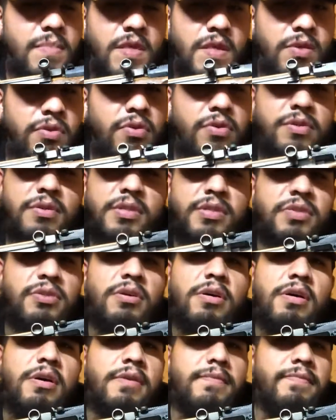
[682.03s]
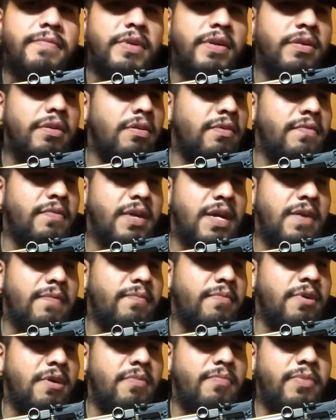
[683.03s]
you can use it to hunt, you know, if you have
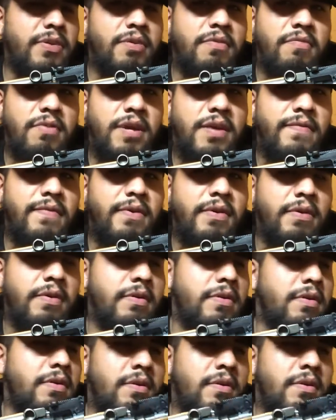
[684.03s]
property or whatever.